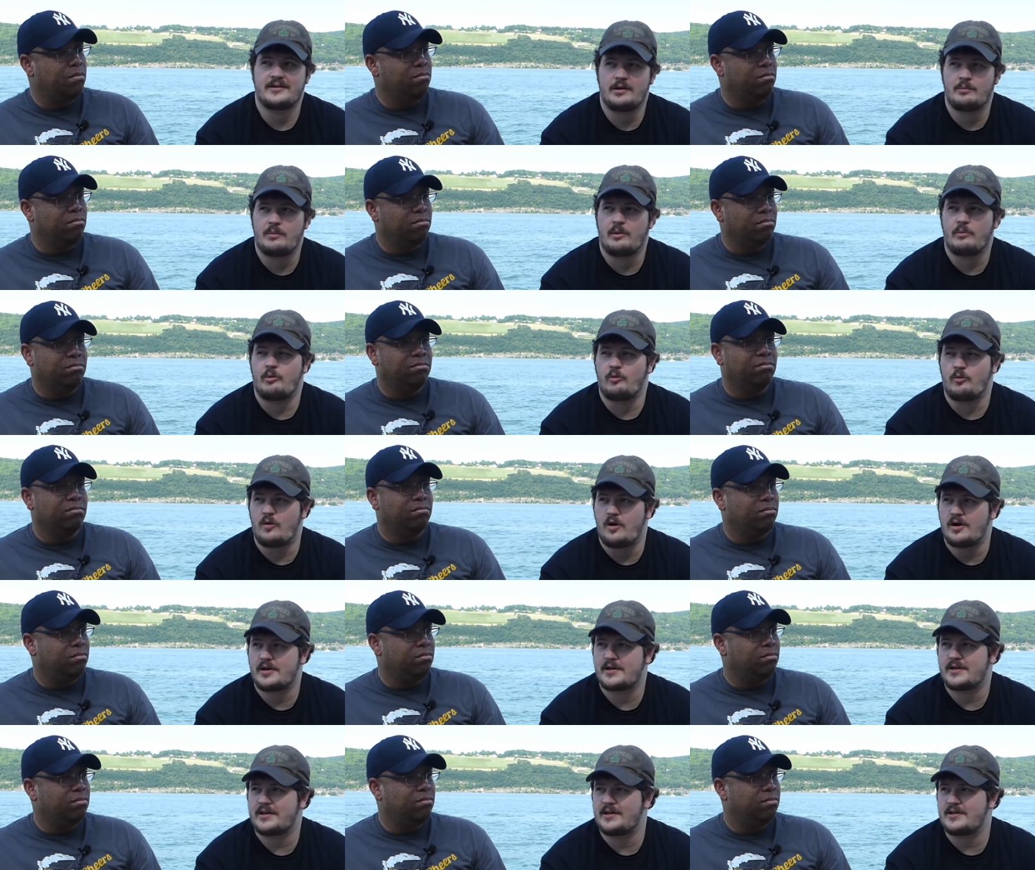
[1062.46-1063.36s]
Speaker 1: I remember
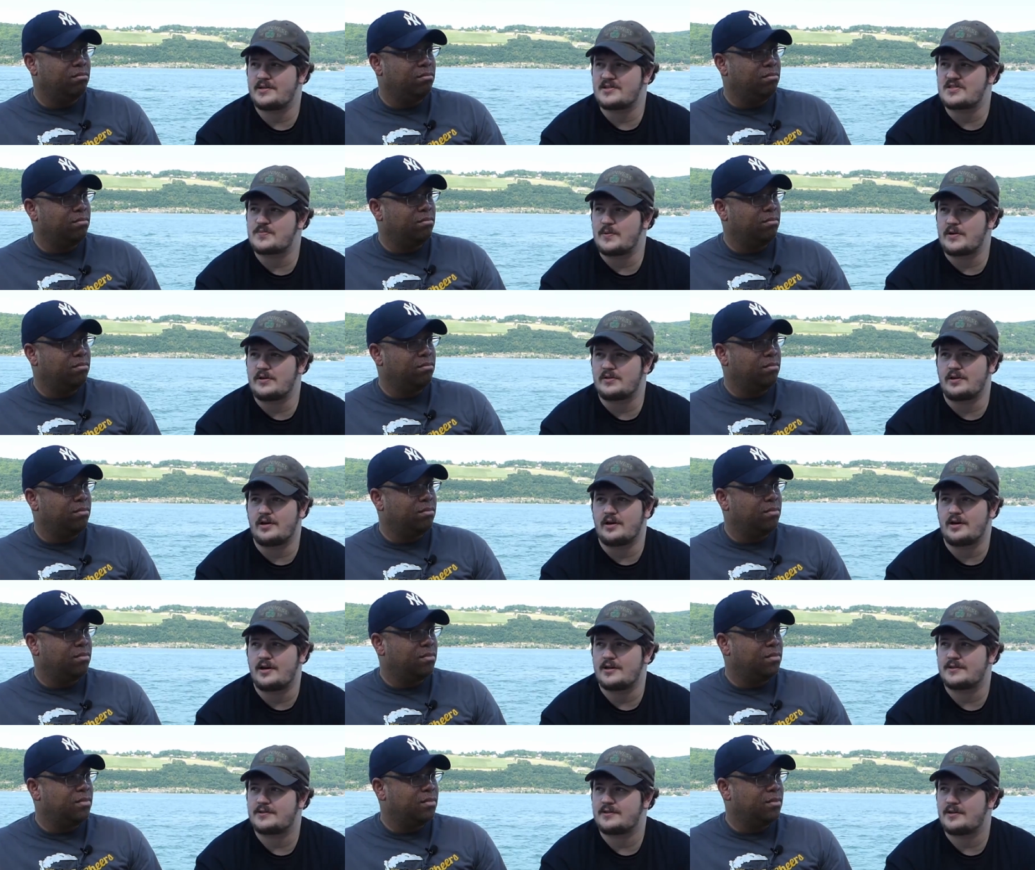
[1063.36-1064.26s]
walking in, smelling the
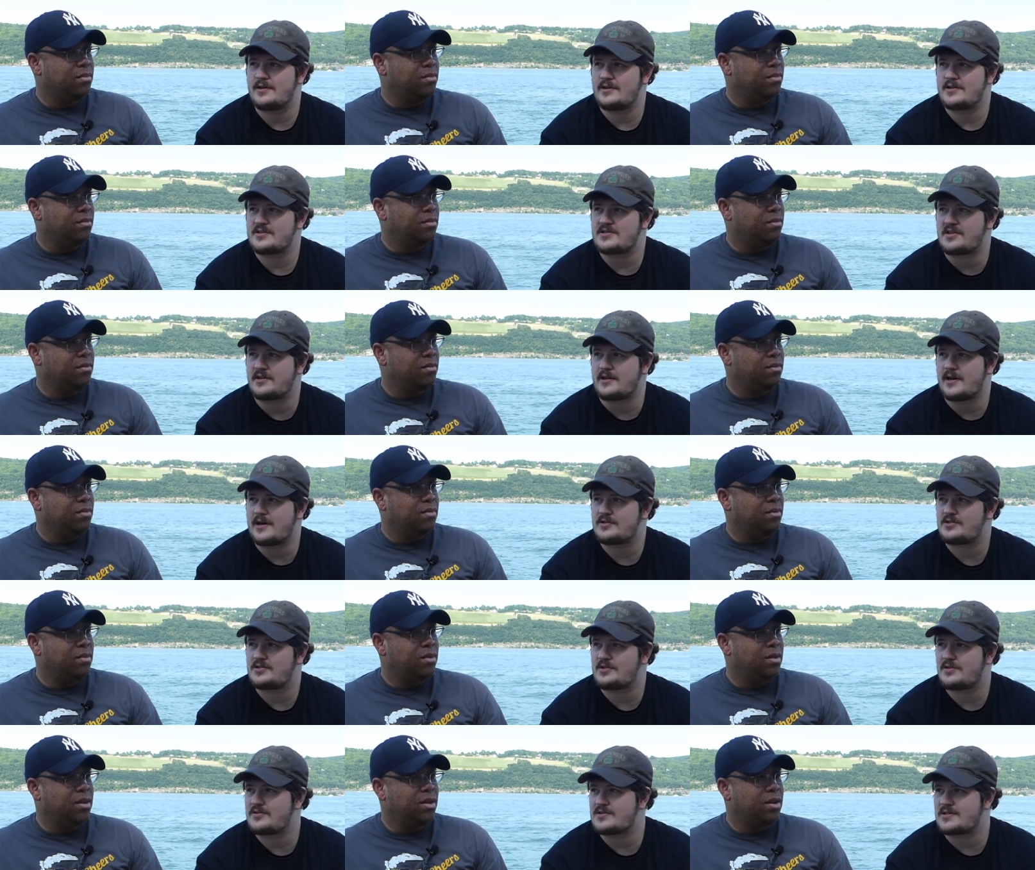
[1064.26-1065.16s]
hot dogs, the
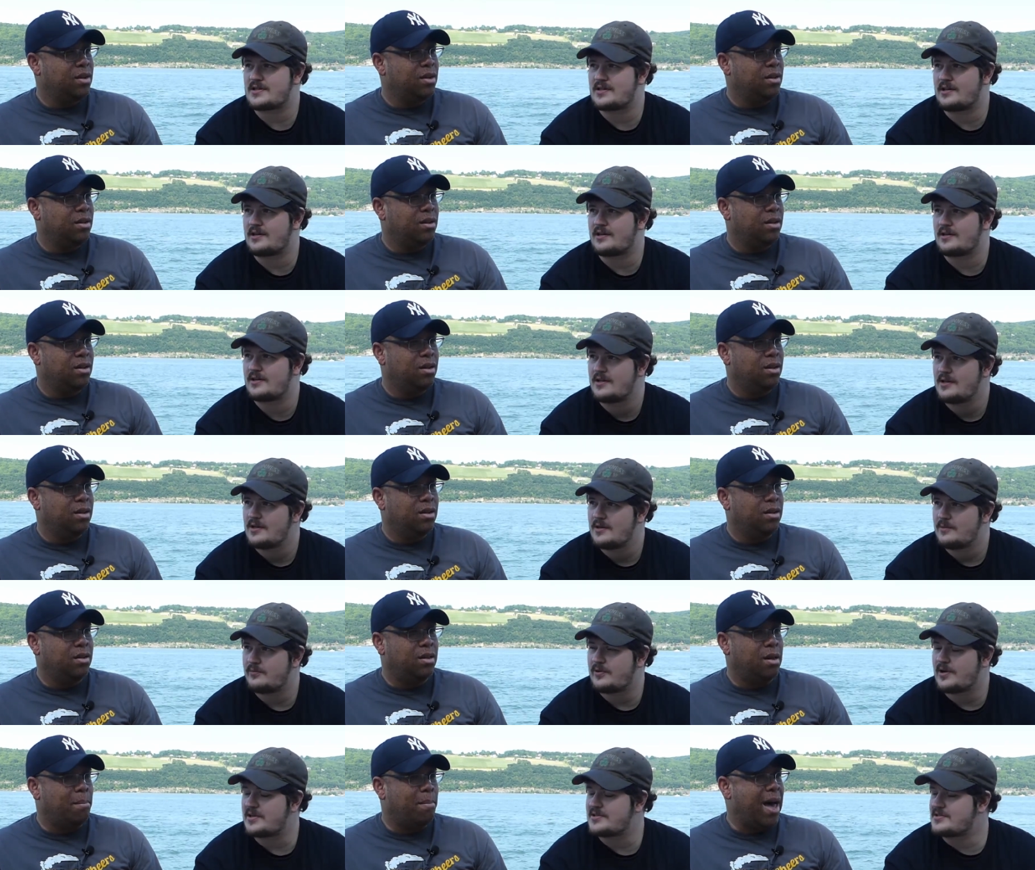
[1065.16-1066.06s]
nachos, and the
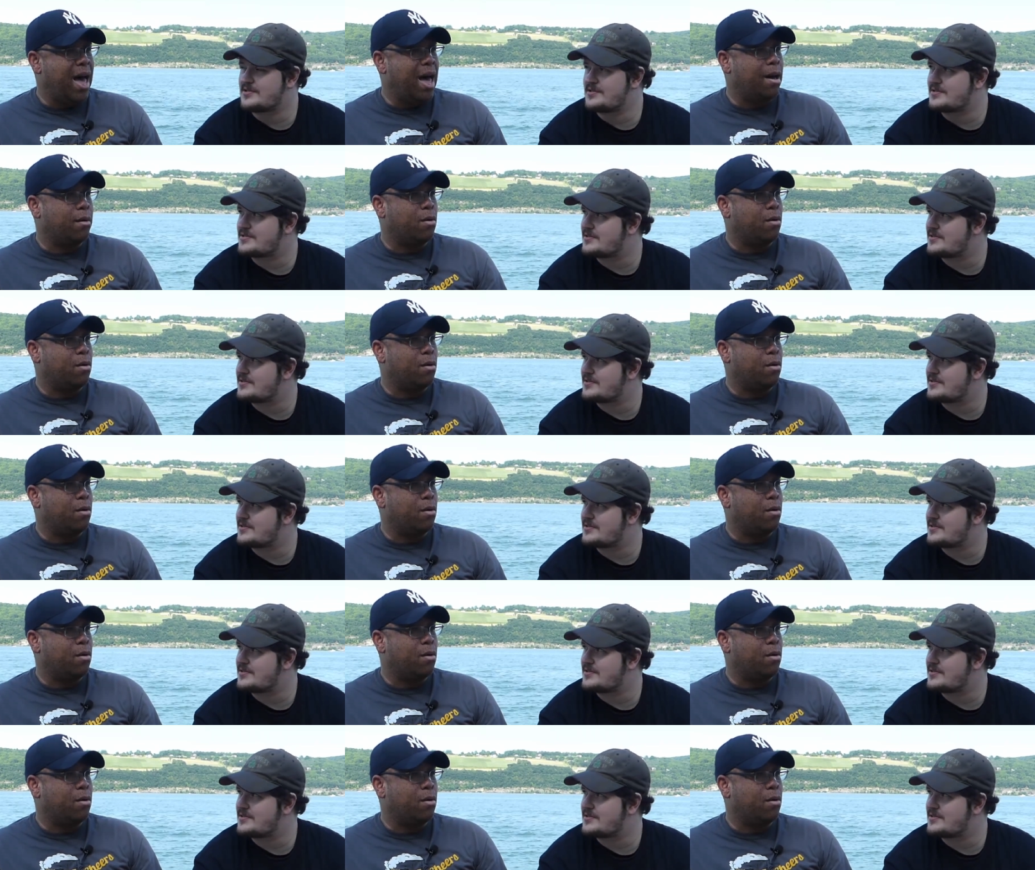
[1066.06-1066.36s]
pretzels. The